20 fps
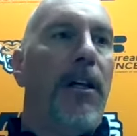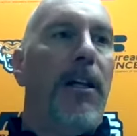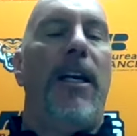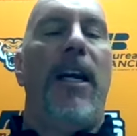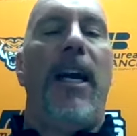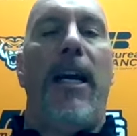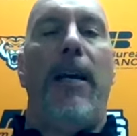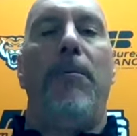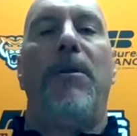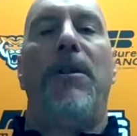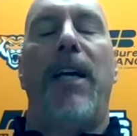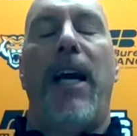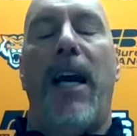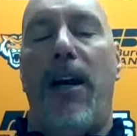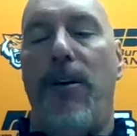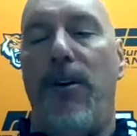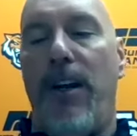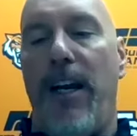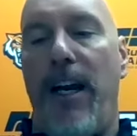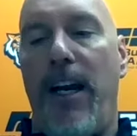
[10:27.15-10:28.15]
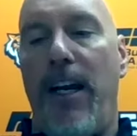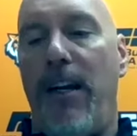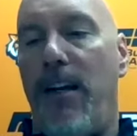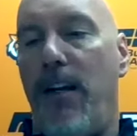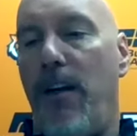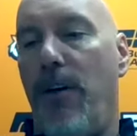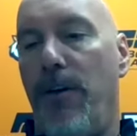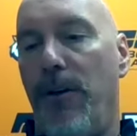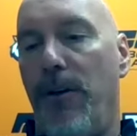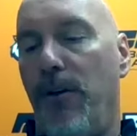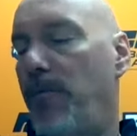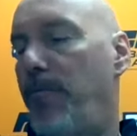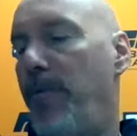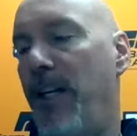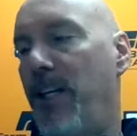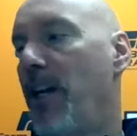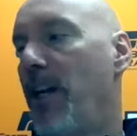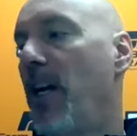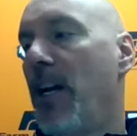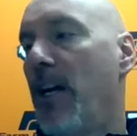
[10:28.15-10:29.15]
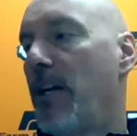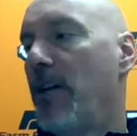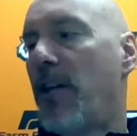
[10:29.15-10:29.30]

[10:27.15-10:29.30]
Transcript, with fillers: the game saturday you know there's been